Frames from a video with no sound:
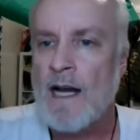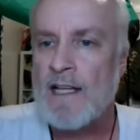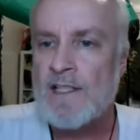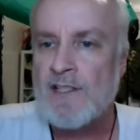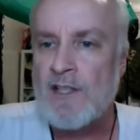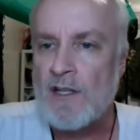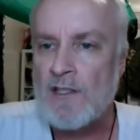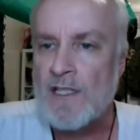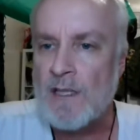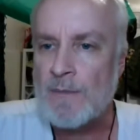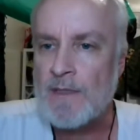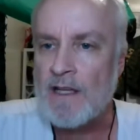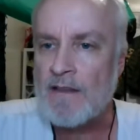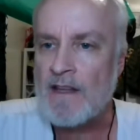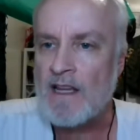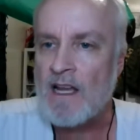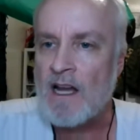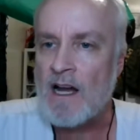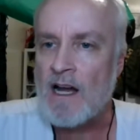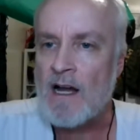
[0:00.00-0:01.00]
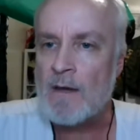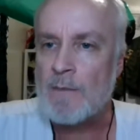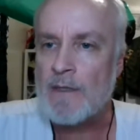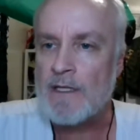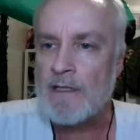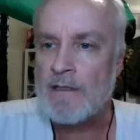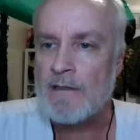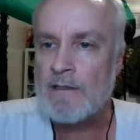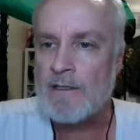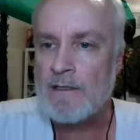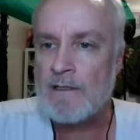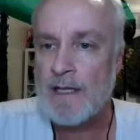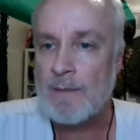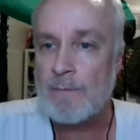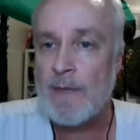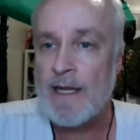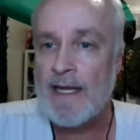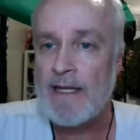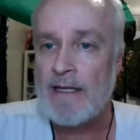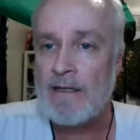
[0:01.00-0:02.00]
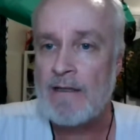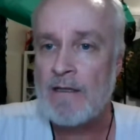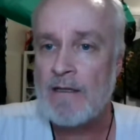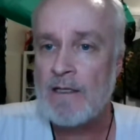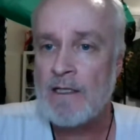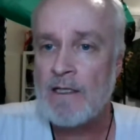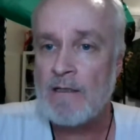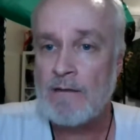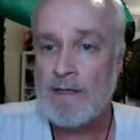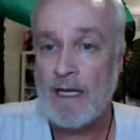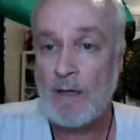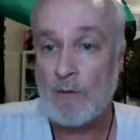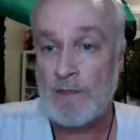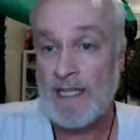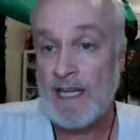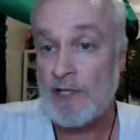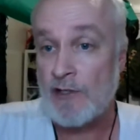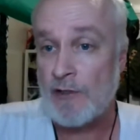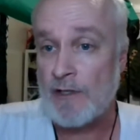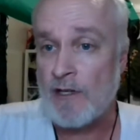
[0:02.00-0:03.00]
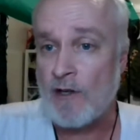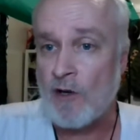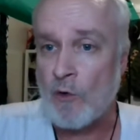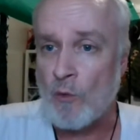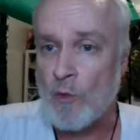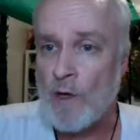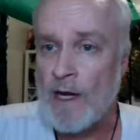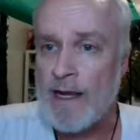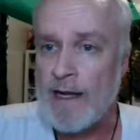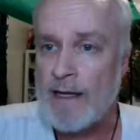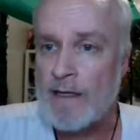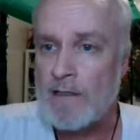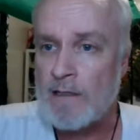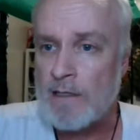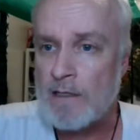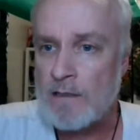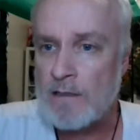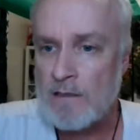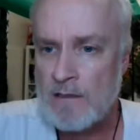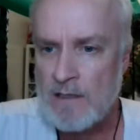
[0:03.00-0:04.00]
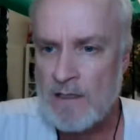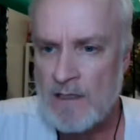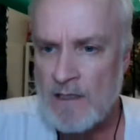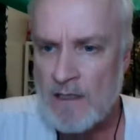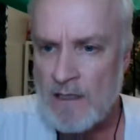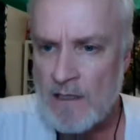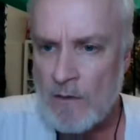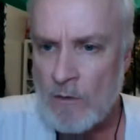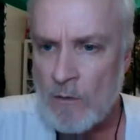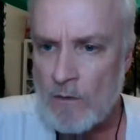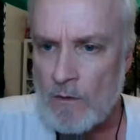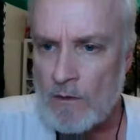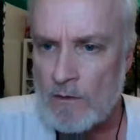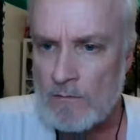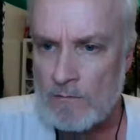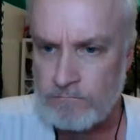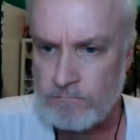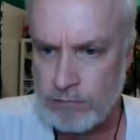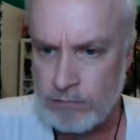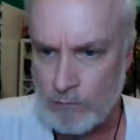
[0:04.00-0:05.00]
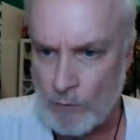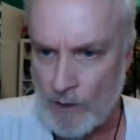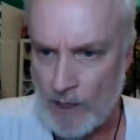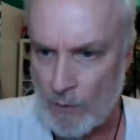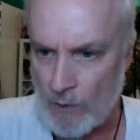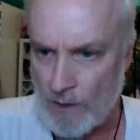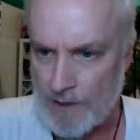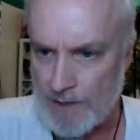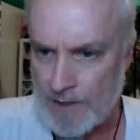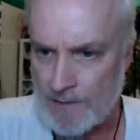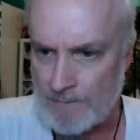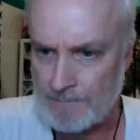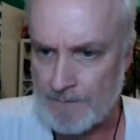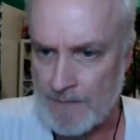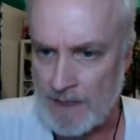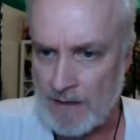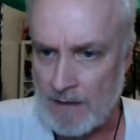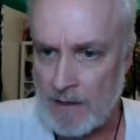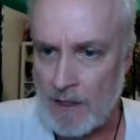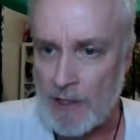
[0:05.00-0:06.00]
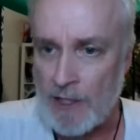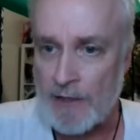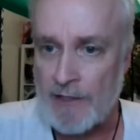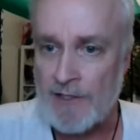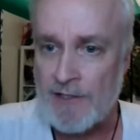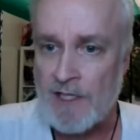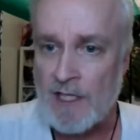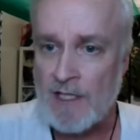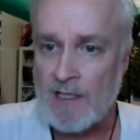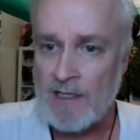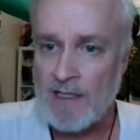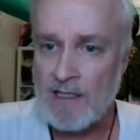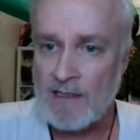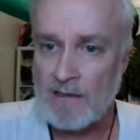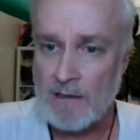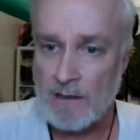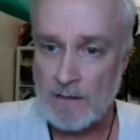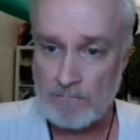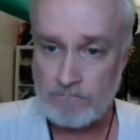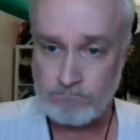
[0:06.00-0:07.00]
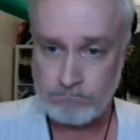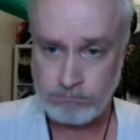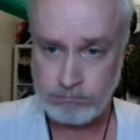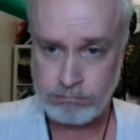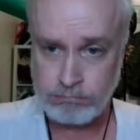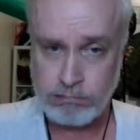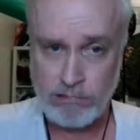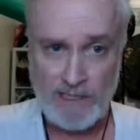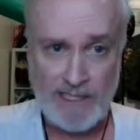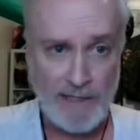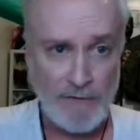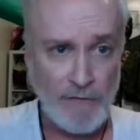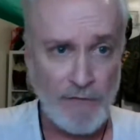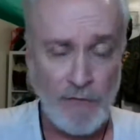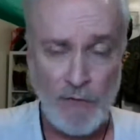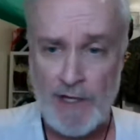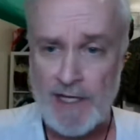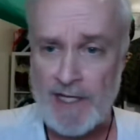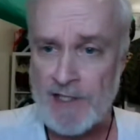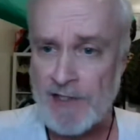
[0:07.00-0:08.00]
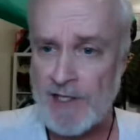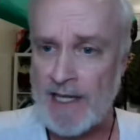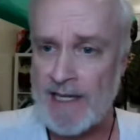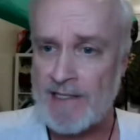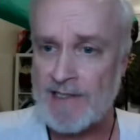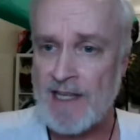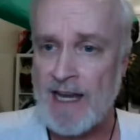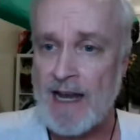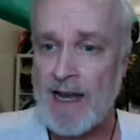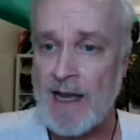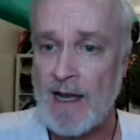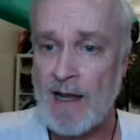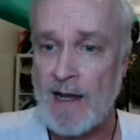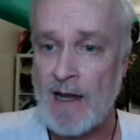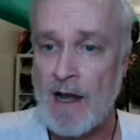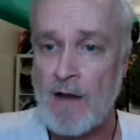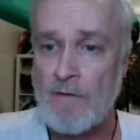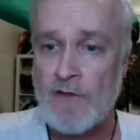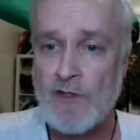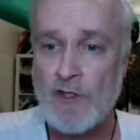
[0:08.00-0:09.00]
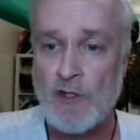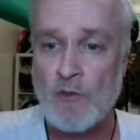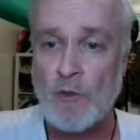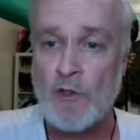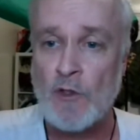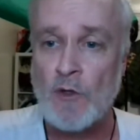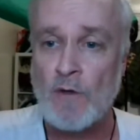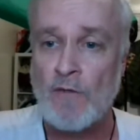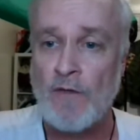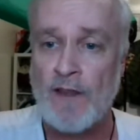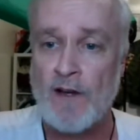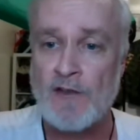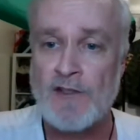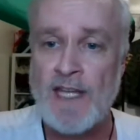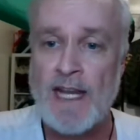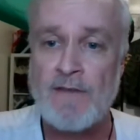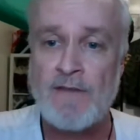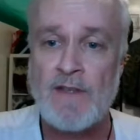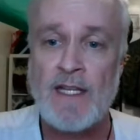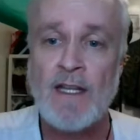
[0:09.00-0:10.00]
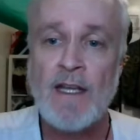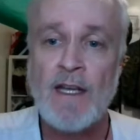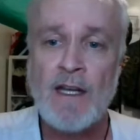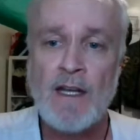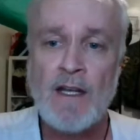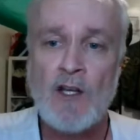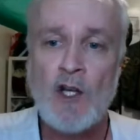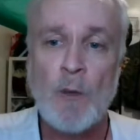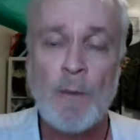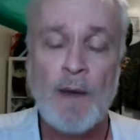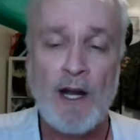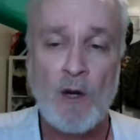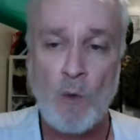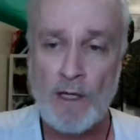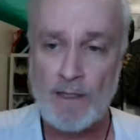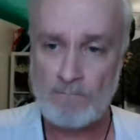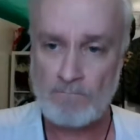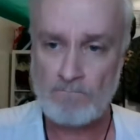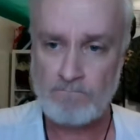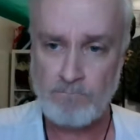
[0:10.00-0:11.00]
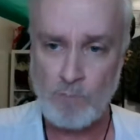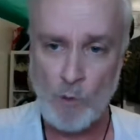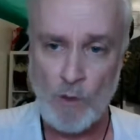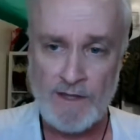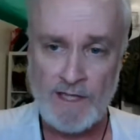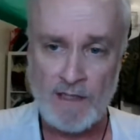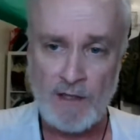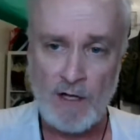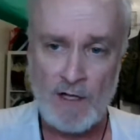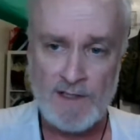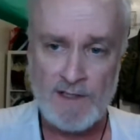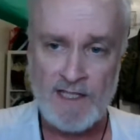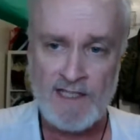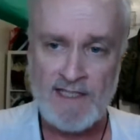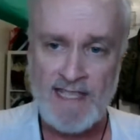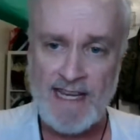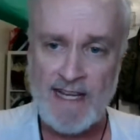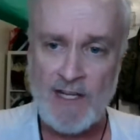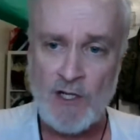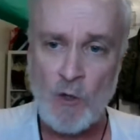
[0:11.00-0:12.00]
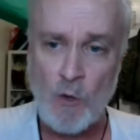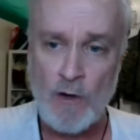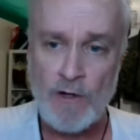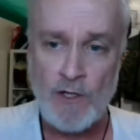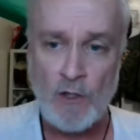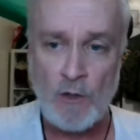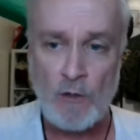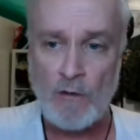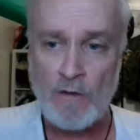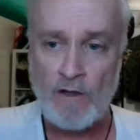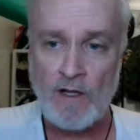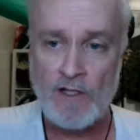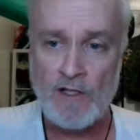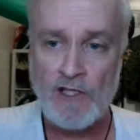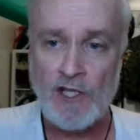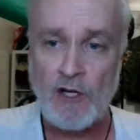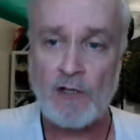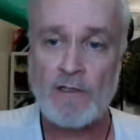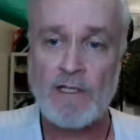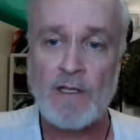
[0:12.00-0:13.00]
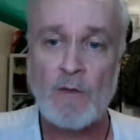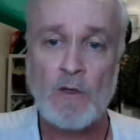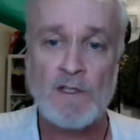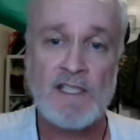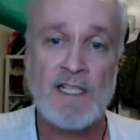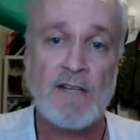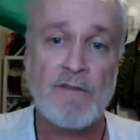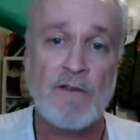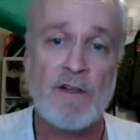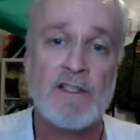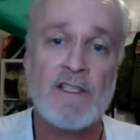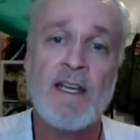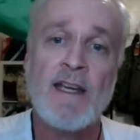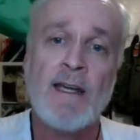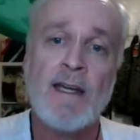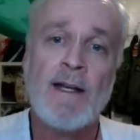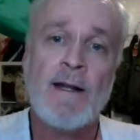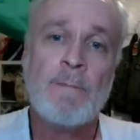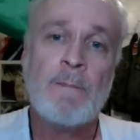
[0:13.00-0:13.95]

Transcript: I saw something in the comments that was actually correct. Where was it? Oh, here it is. Live Free says officers will do it for their safety, no matter what the law says. They ignore and don't know the laws currently. What's the difference?